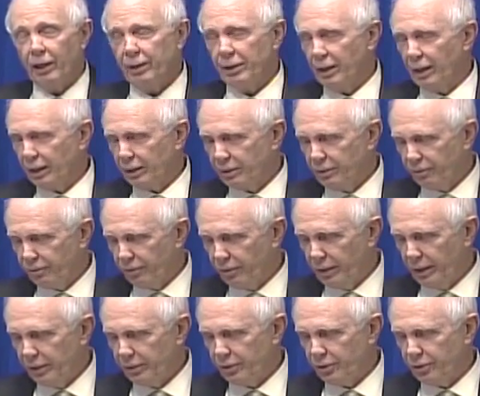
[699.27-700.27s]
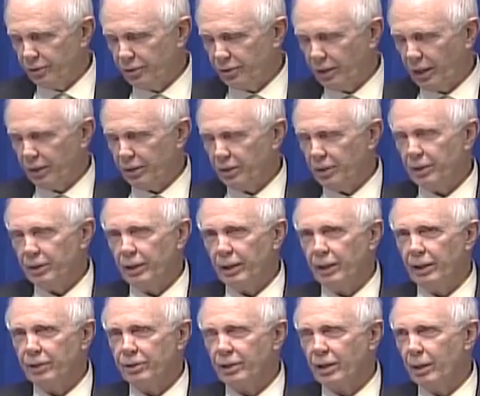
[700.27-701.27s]
Dr. Francis Sutter
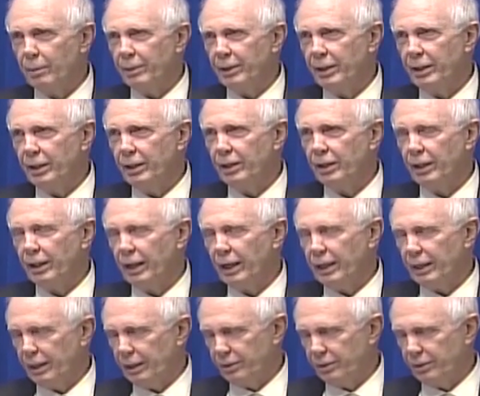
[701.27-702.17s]
has come in here tonight.